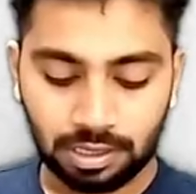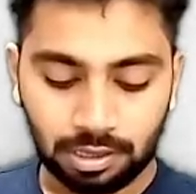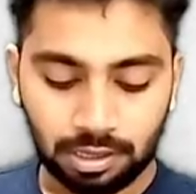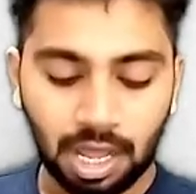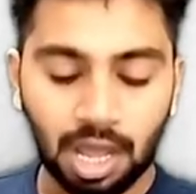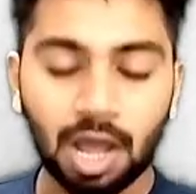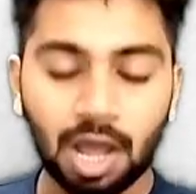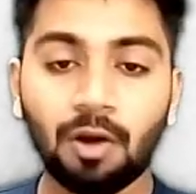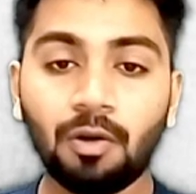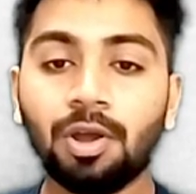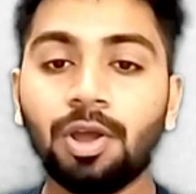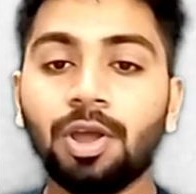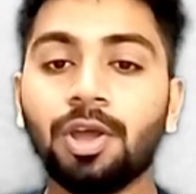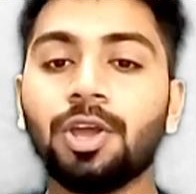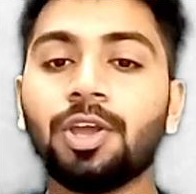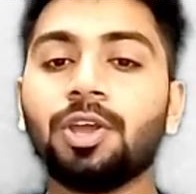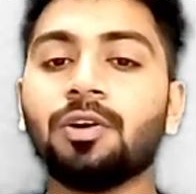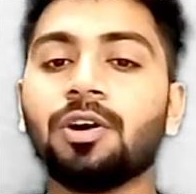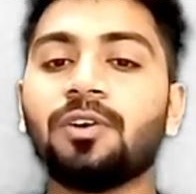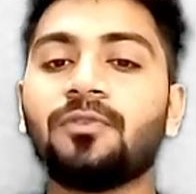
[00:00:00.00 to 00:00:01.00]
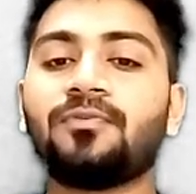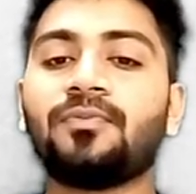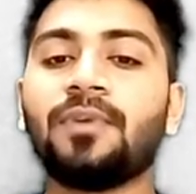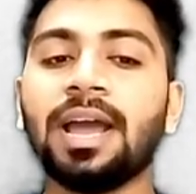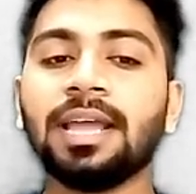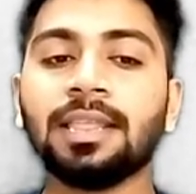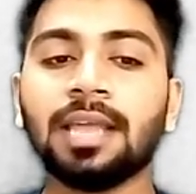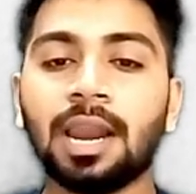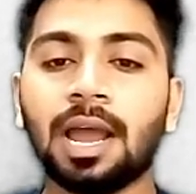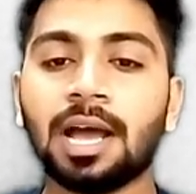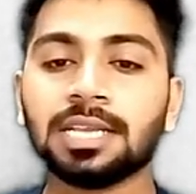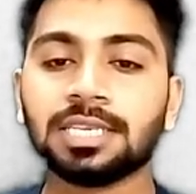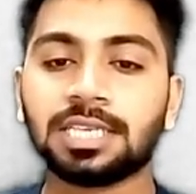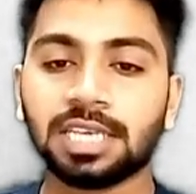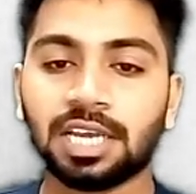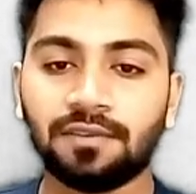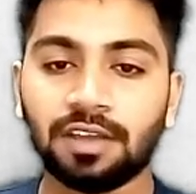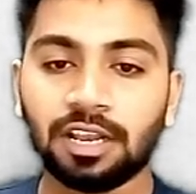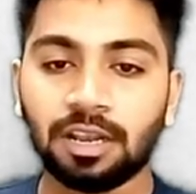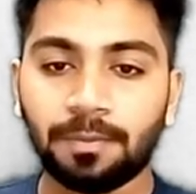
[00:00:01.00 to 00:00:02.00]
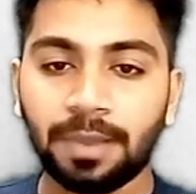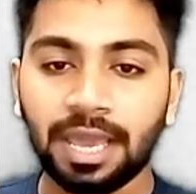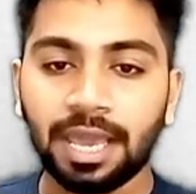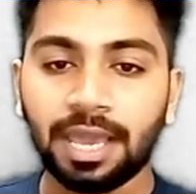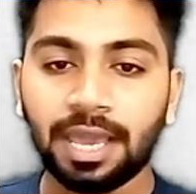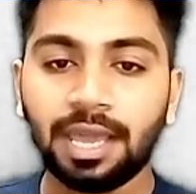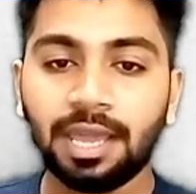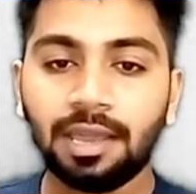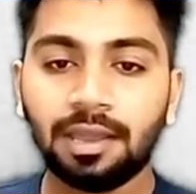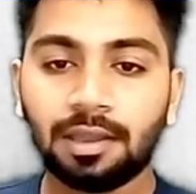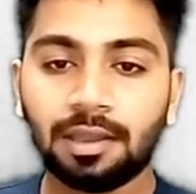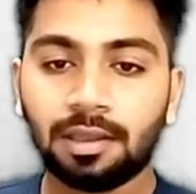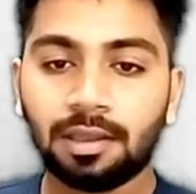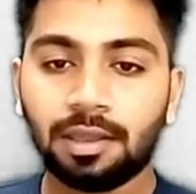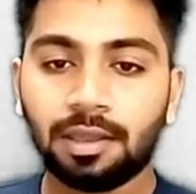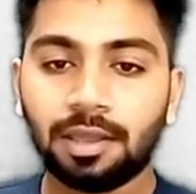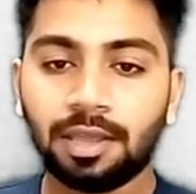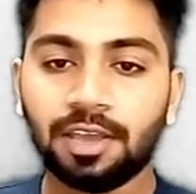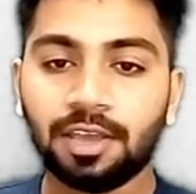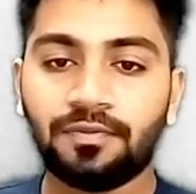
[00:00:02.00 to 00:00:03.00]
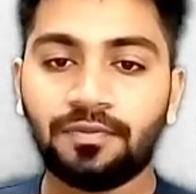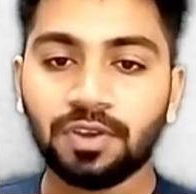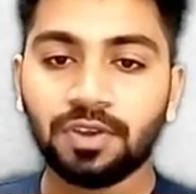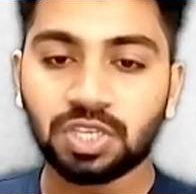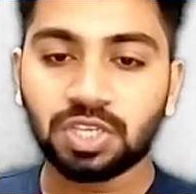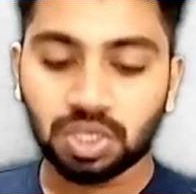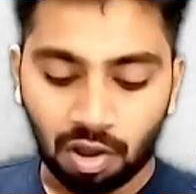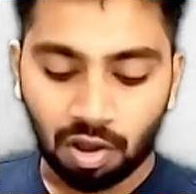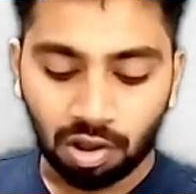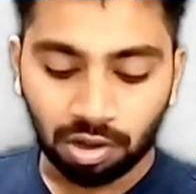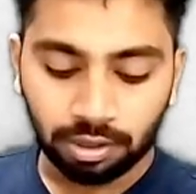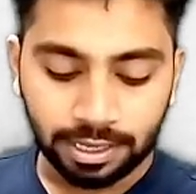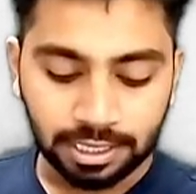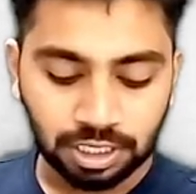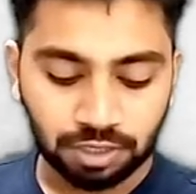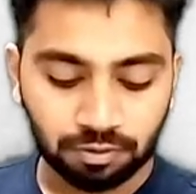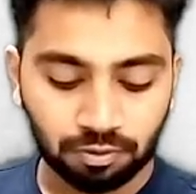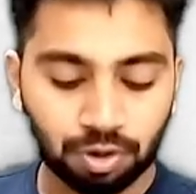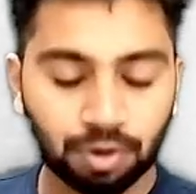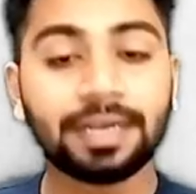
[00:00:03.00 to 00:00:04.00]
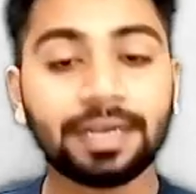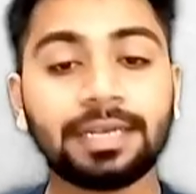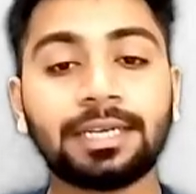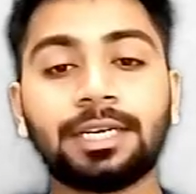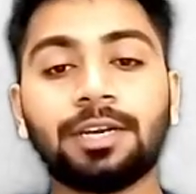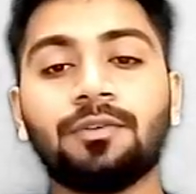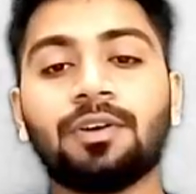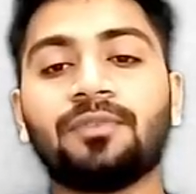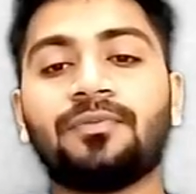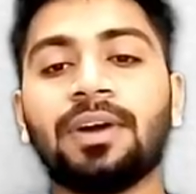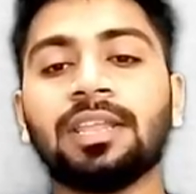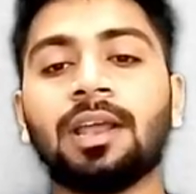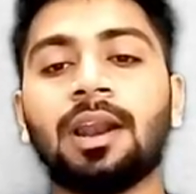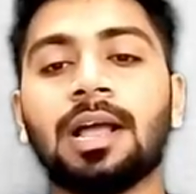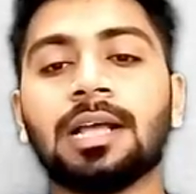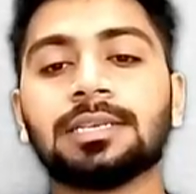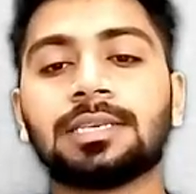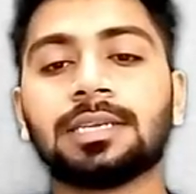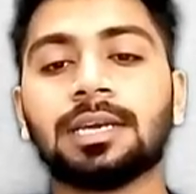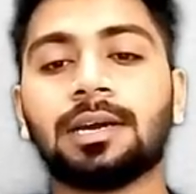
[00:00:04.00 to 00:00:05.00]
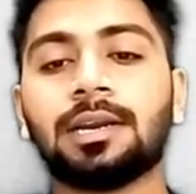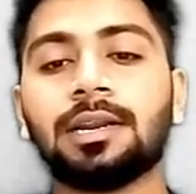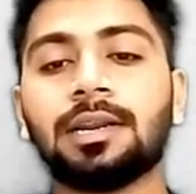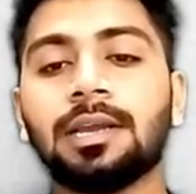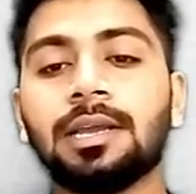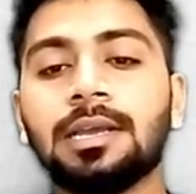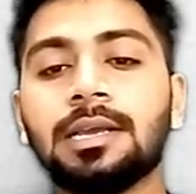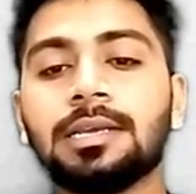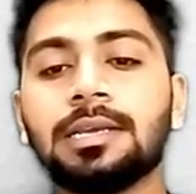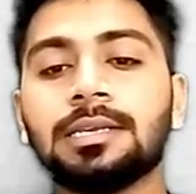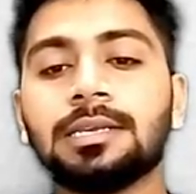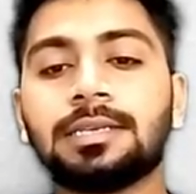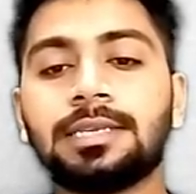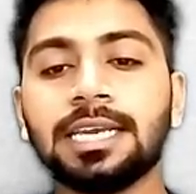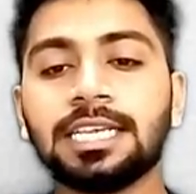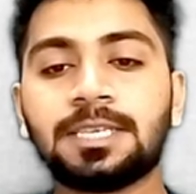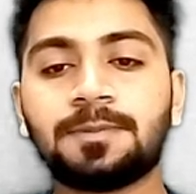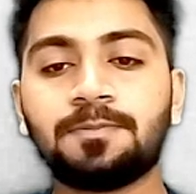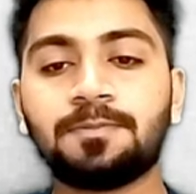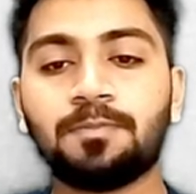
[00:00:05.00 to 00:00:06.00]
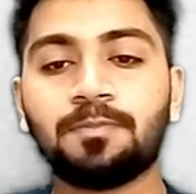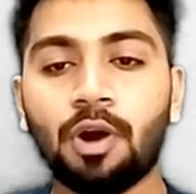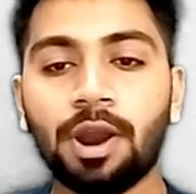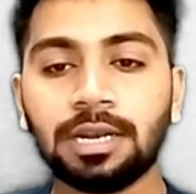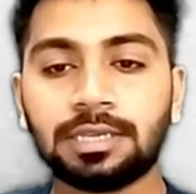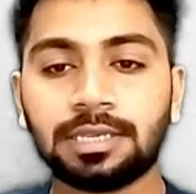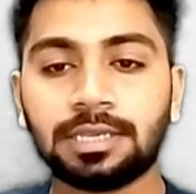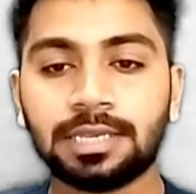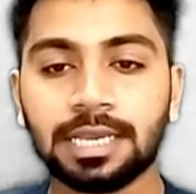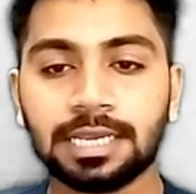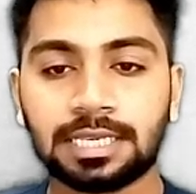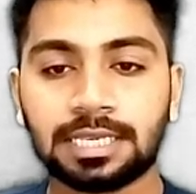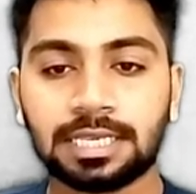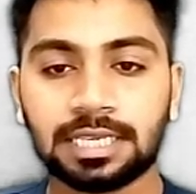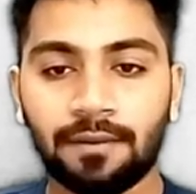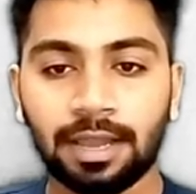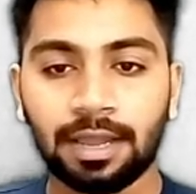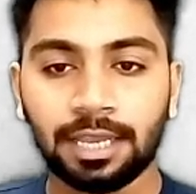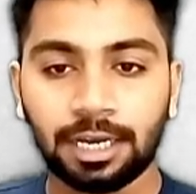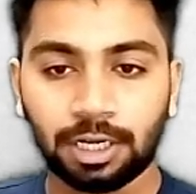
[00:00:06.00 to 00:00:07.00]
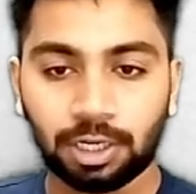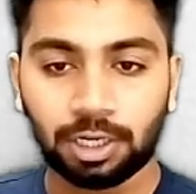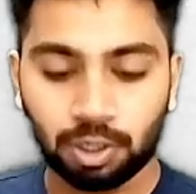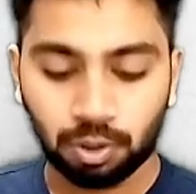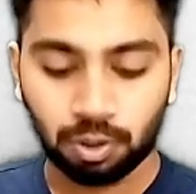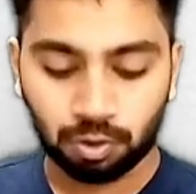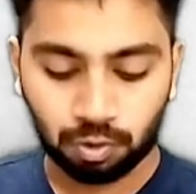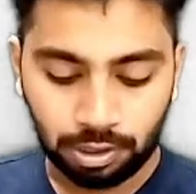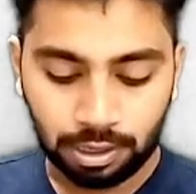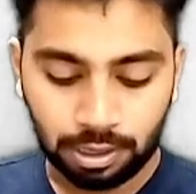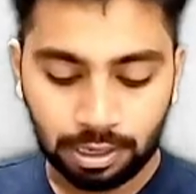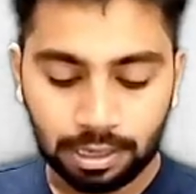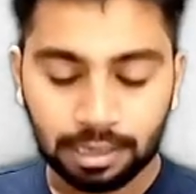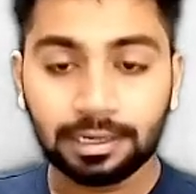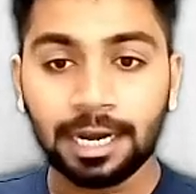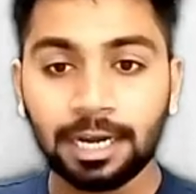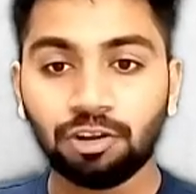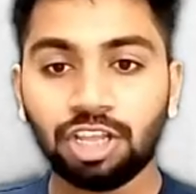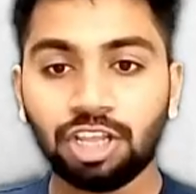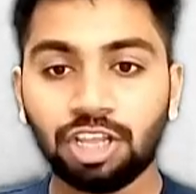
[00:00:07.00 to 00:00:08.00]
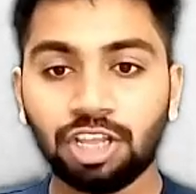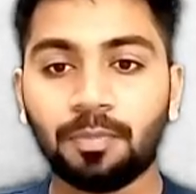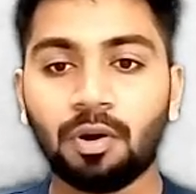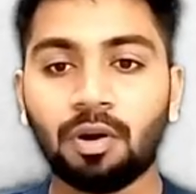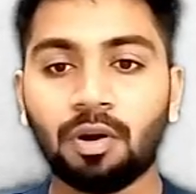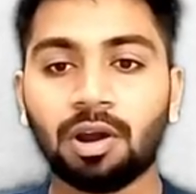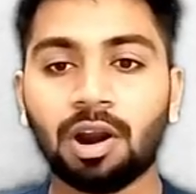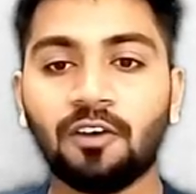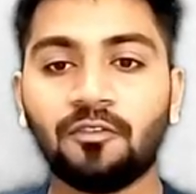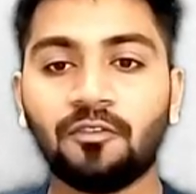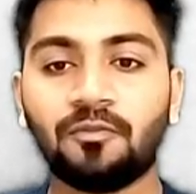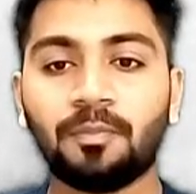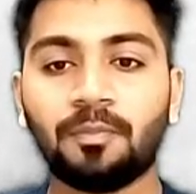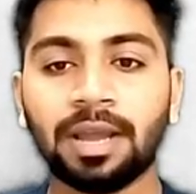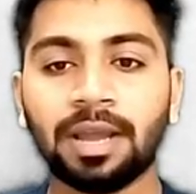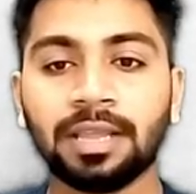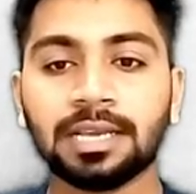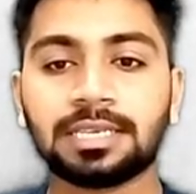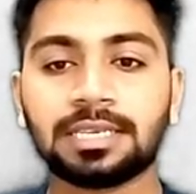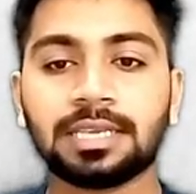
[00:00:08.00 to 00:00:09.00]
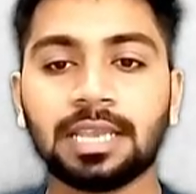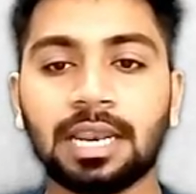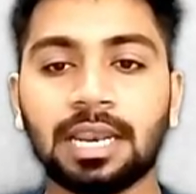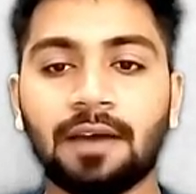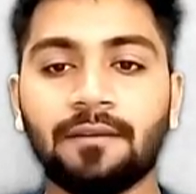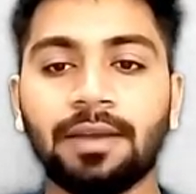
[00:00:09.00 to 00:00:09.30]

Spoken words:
Now your final answer will be, if you solve this, you will get your final answer 6.67 into 10 to the power of minus 11.